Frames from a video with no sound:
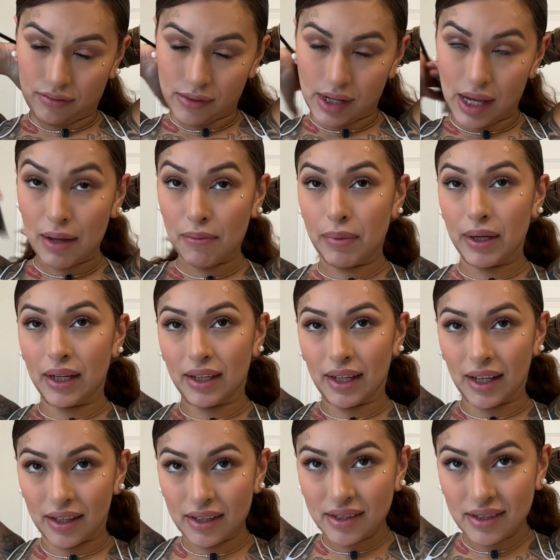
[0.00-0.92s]
in
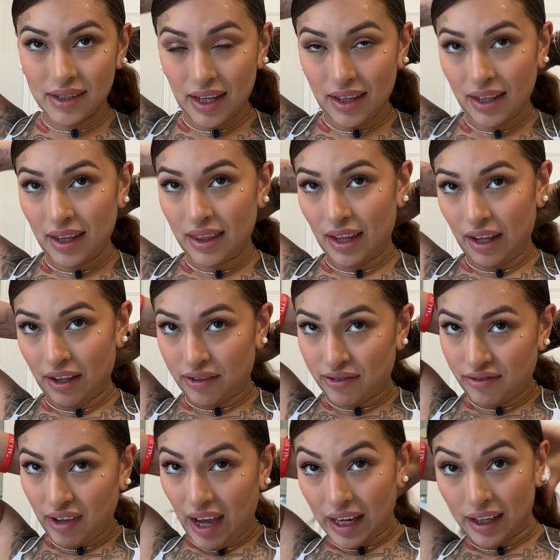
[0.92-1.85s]
Belize, and then they
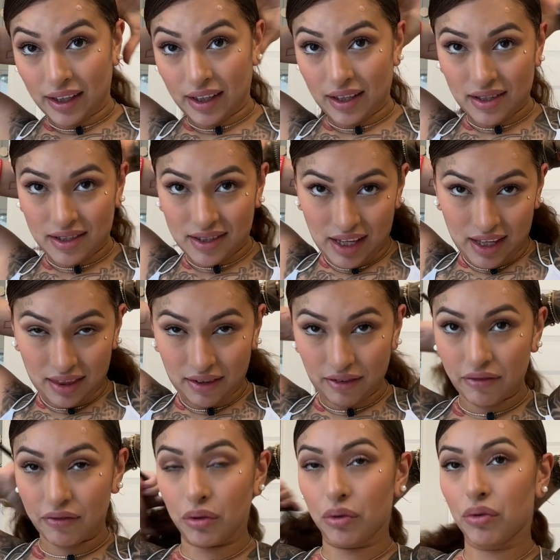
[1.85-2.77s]
fed us, and the
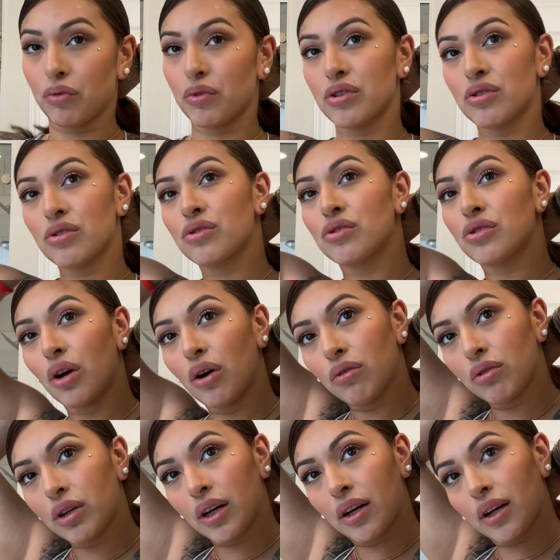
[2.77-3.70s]
food was
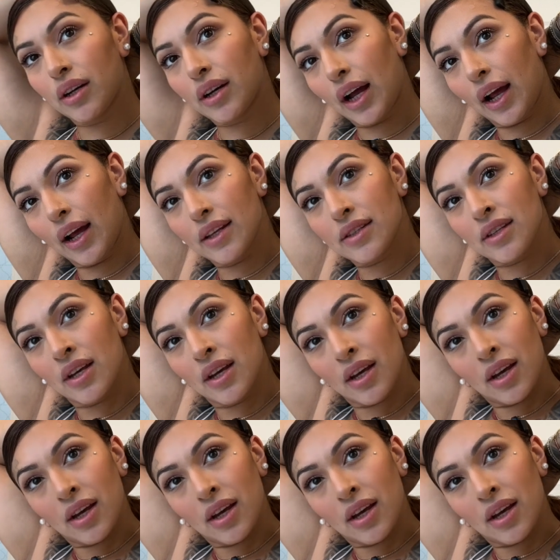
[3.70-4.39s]
so good, guys.